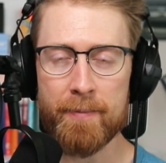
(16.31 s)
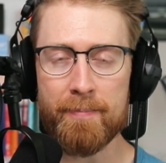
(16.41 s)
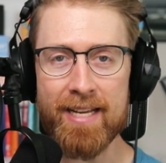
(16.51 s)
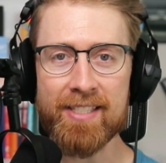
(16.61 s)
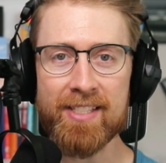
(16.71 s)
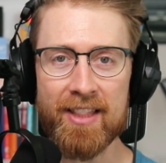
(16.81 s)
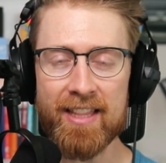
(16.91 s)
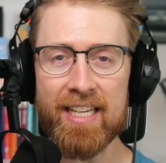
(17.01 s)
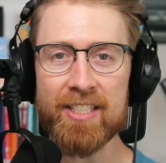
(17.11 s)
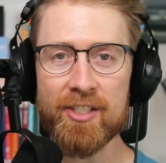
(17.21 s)
means
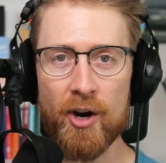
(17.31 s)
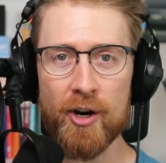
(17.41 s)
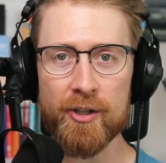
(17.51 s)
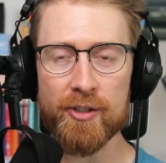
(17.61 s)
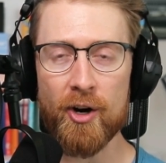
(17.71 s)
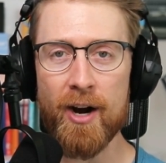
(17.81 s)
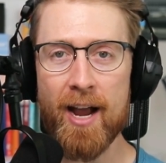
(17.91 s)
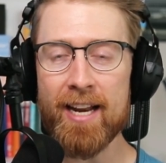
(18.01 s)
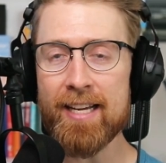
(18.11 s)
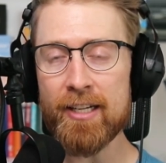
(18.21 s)
that these cars are
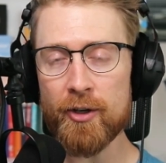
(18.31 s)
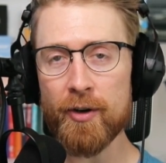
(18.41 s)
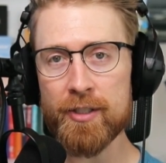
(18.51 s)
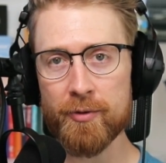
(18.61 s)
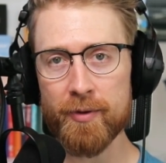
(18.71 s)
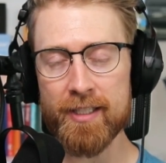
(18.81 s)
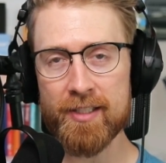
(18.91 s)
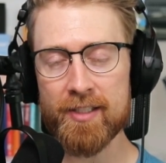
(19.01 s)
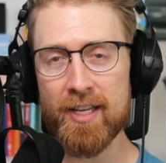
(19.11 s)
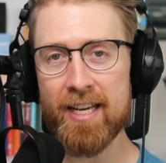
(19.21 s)
at increased
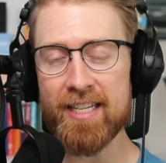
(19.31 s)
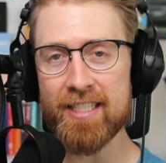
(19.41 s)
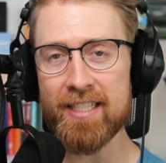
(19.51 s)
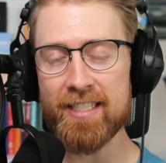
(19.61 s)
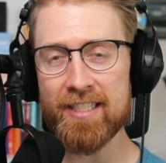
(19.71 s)
risks in